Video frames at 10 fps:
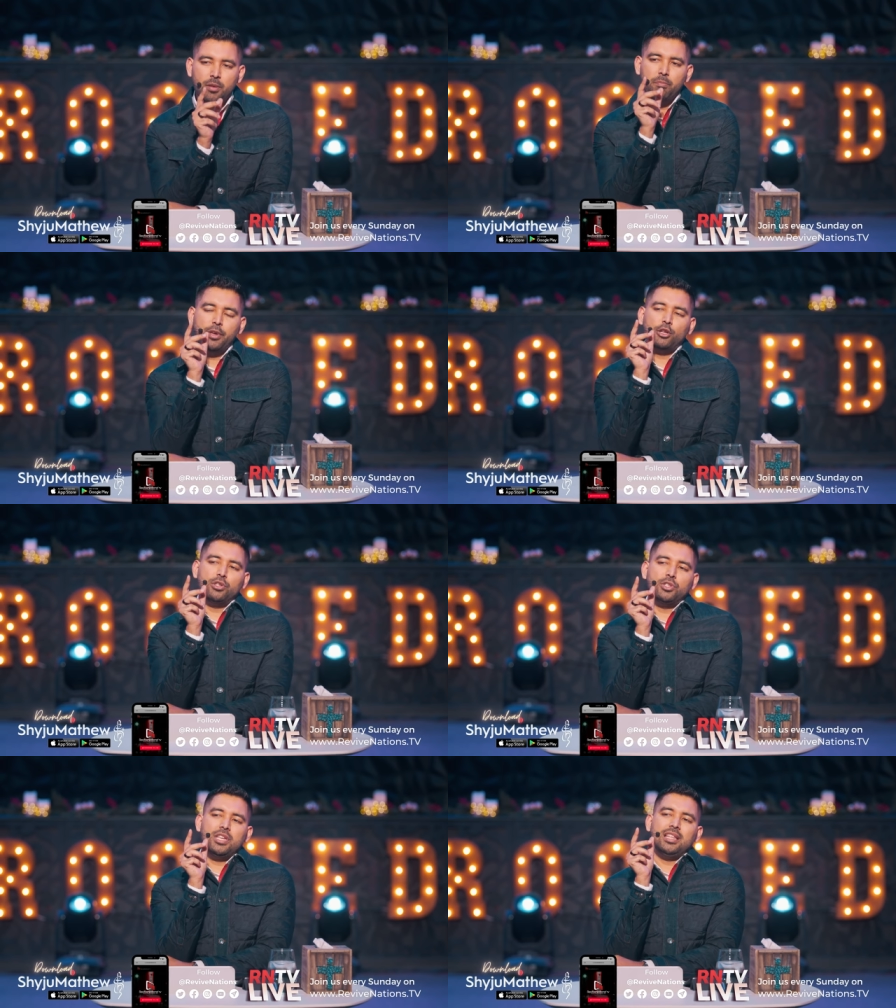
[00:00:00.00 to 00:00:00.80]
Because
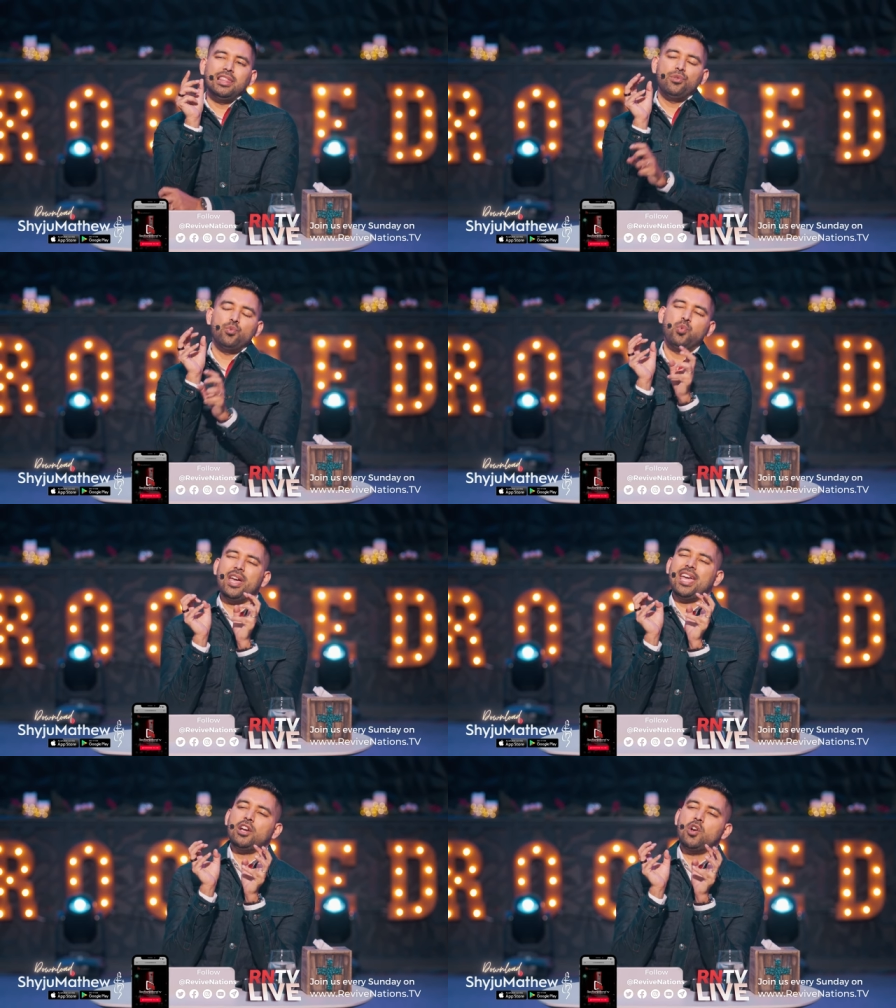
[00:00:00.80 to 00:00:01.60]
you see, the
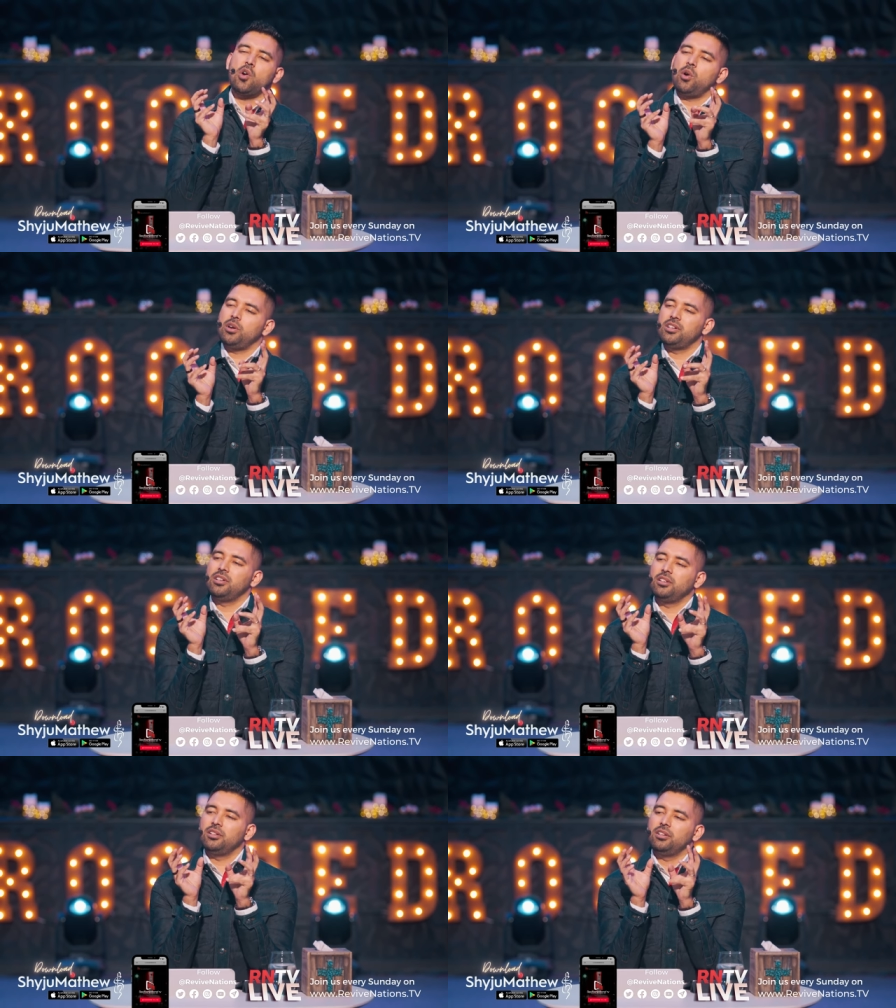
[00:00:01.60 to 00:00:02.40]
way God
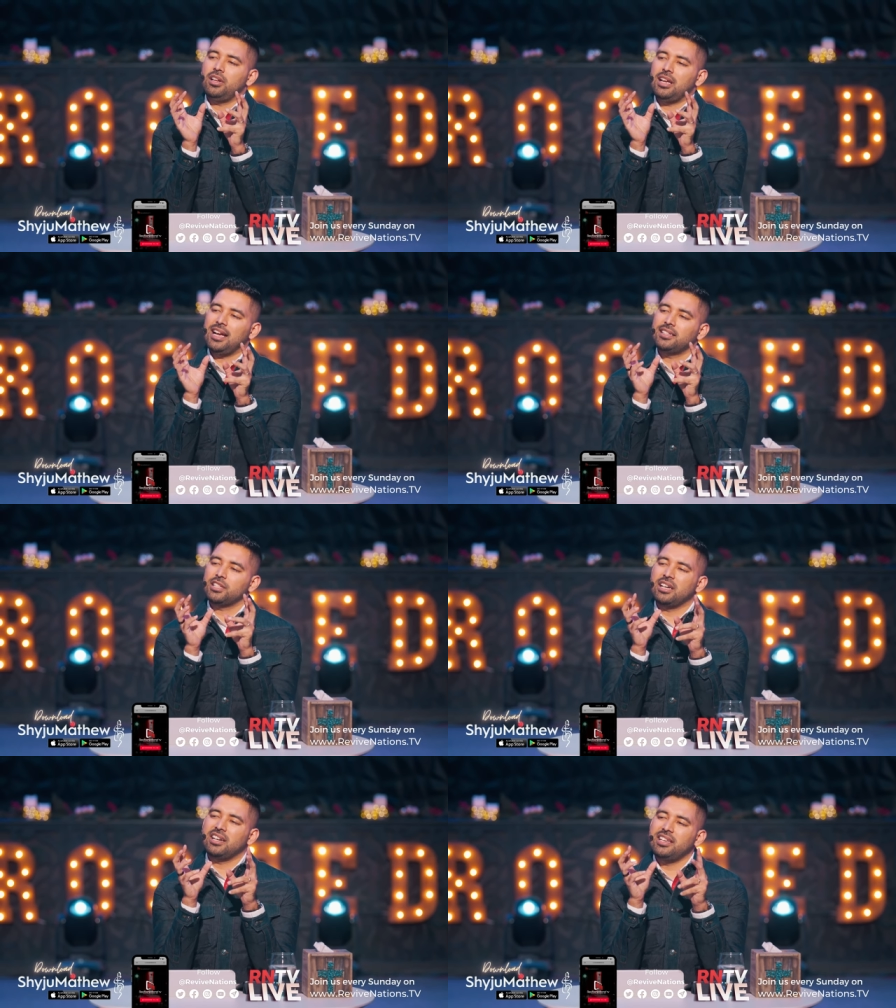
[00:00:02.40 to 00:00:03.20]
has
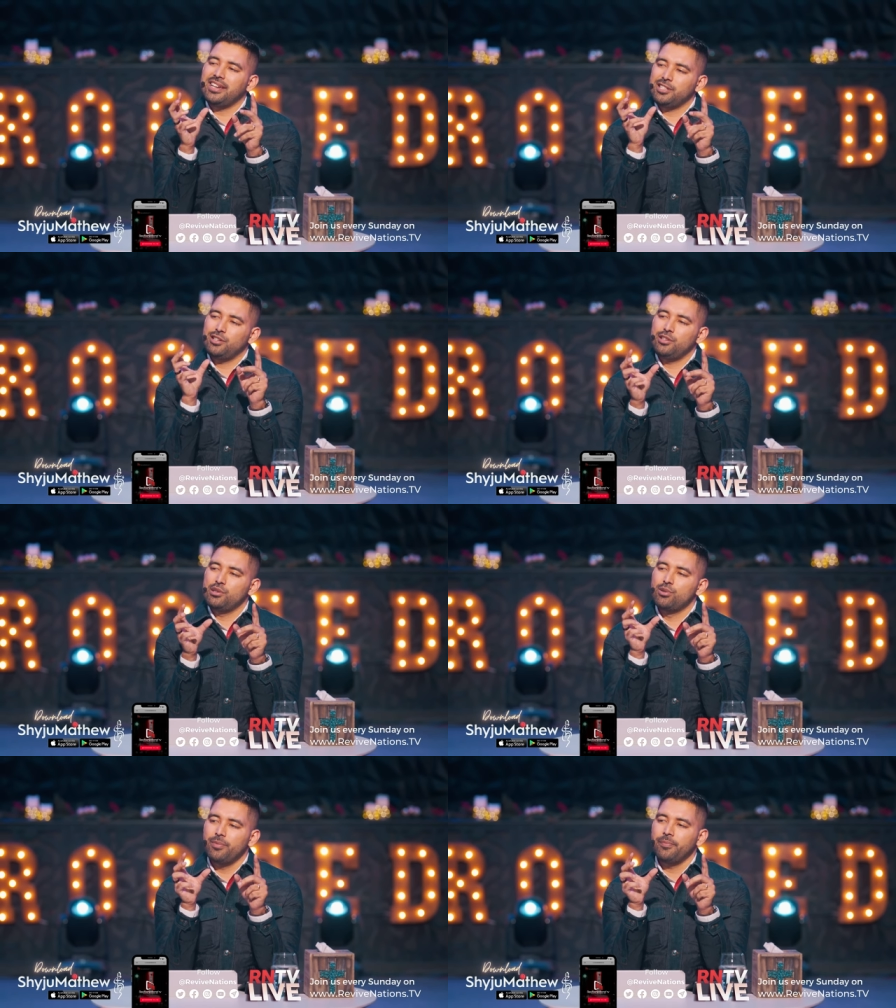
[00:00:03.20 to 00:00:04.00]
created you